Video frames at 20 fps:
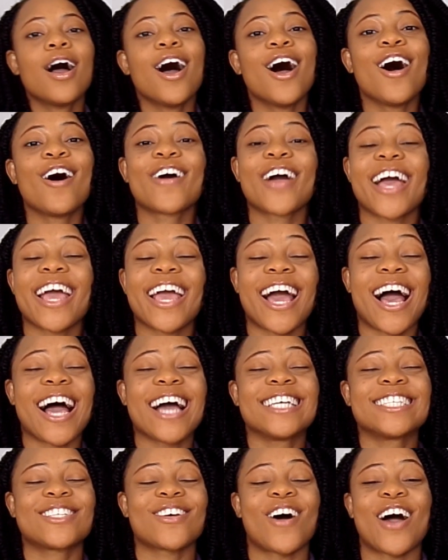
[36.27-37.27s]
Okay
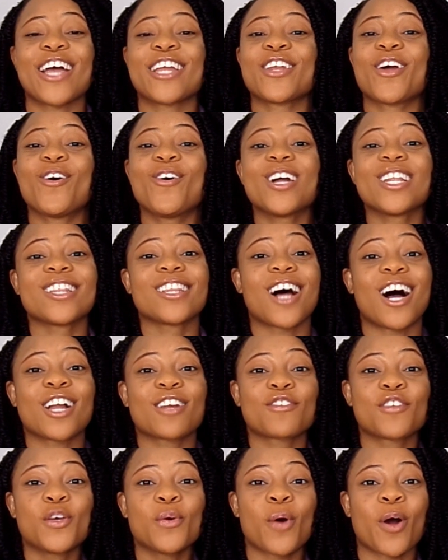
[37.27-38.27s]
guys, so I know a
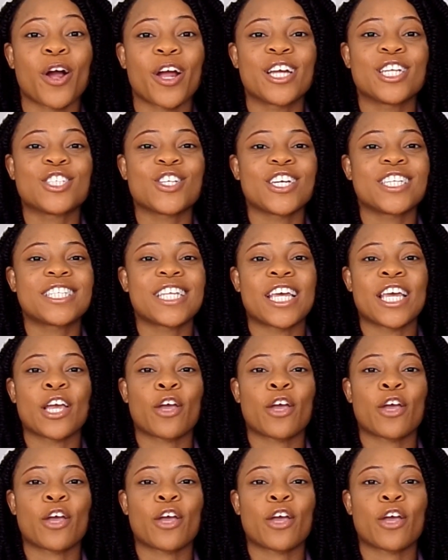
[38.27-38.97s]
lot of you are interested